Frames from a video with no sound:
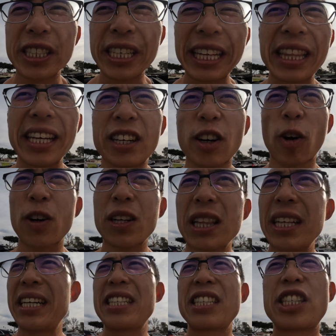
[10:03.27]
just get the
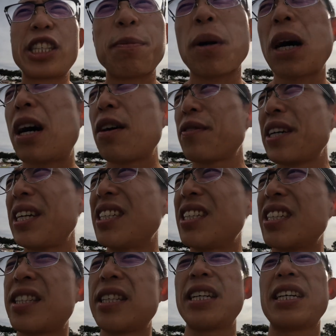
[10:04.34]
Kirkland cheap coffee and
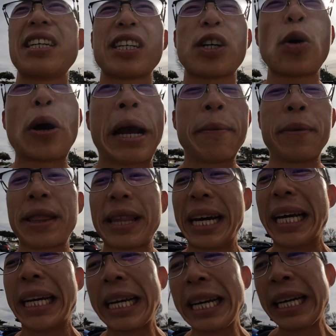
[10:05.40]
just go ham on
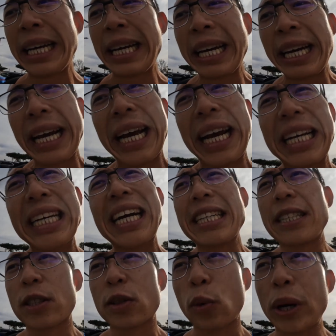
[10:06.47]
that. And yeah,
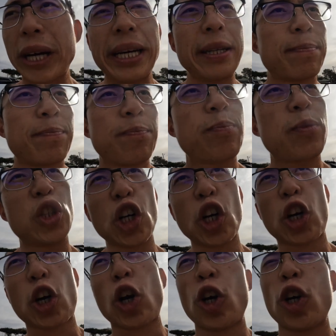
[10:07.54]
just quit
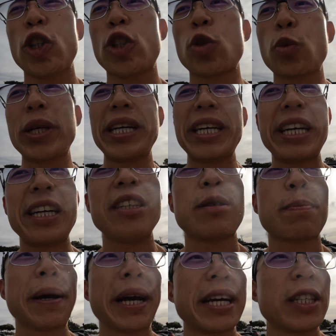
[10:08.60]
sugar,
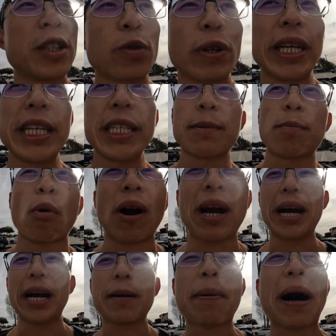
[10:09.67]
sweets, pastries,
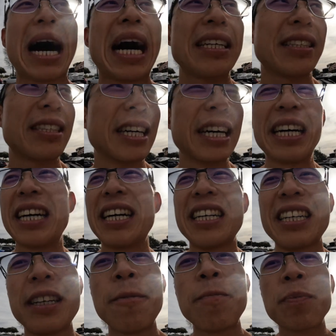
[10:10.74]
bread, pasta.
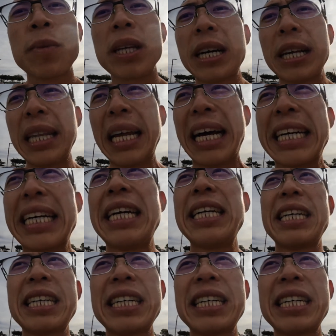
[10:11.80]
Like,